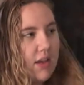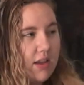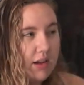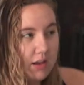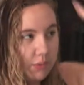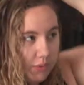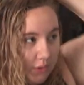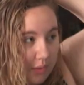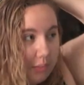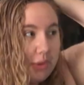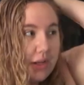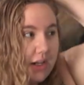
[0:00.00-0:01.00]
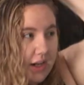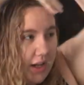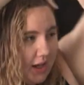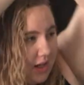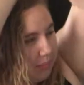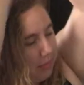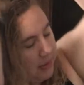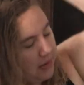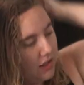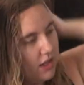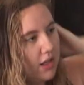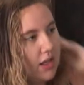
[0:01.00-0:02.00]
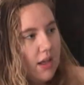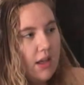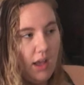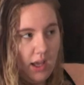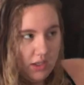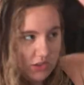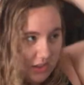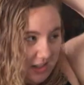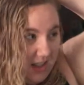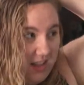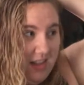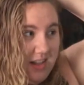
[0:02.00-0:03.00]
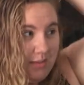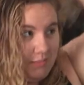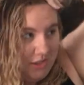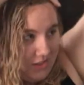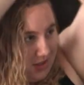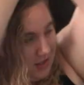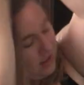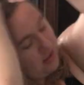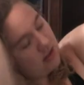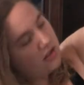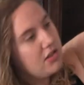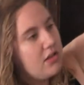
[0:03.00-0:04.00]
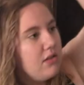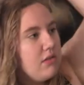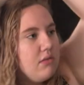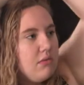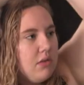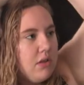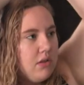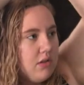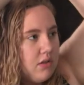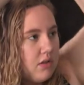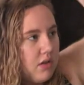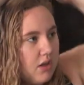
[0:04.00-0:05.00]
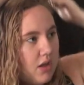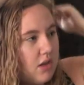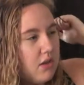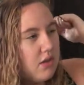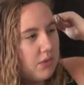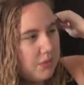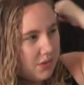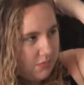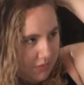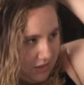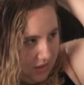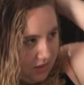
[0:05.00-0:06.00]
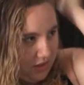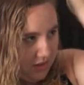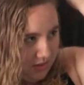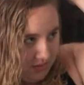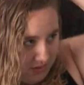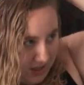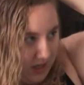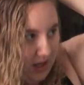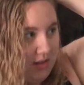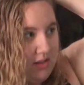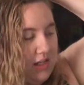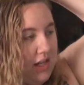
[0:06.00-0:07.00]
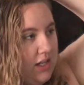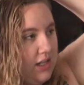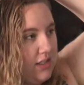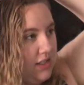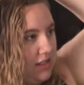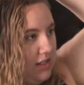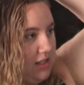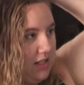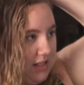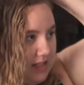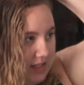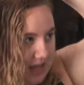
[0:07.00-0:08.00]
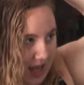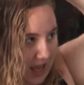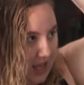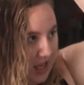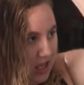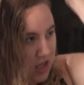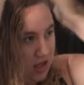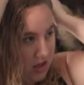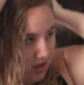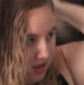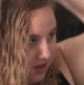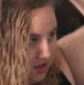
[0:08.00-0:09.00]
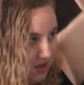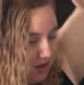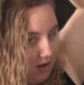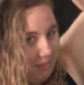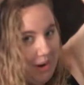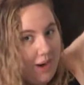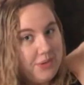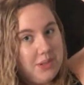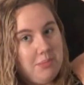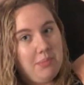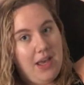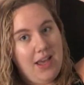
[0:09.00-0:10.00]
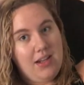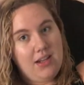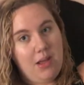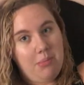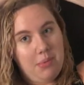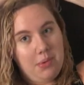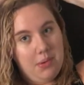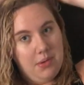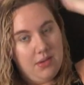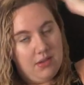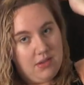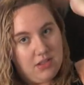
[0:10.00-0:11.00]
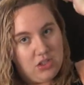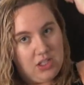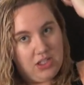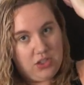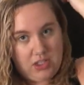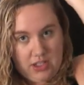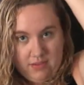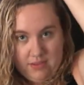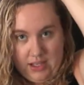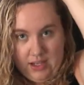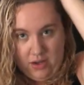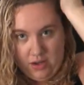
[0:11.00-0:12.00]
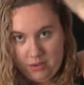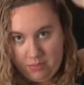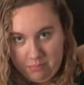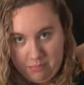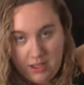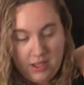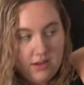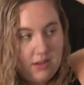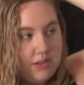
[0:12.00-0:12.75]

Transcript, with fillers: and I will put it up. Actually, I think I'm just gonna do the one with 2 hair ties today. I'll probably end up changing it later, but